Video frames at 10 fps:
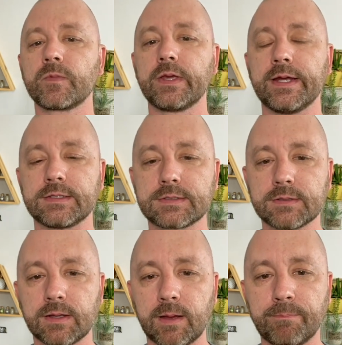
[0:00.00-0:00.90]
It's
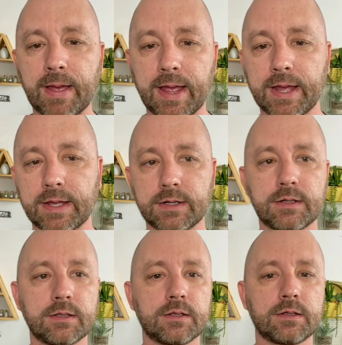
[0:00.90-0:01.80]
a bad
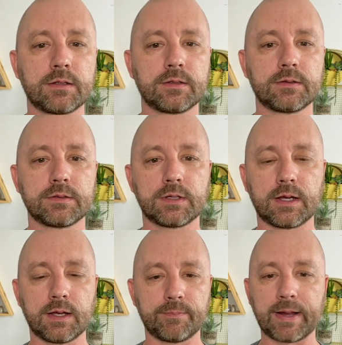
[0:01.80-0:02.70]

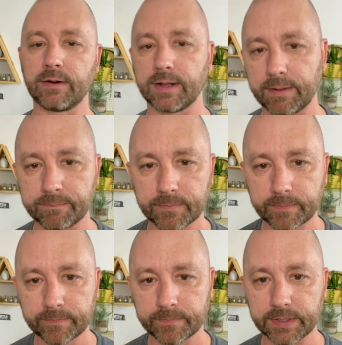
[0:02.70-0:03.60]
paradigm.
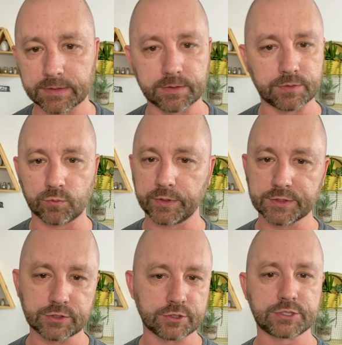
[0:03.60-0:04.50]
The
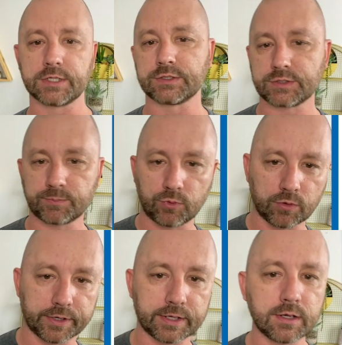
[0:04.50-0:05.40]
research doesn't
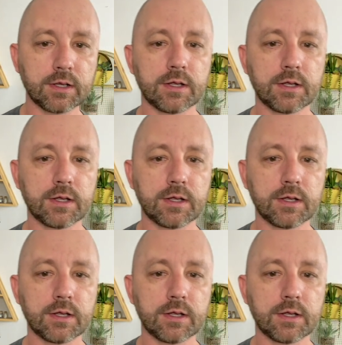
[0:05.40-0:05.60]
support it.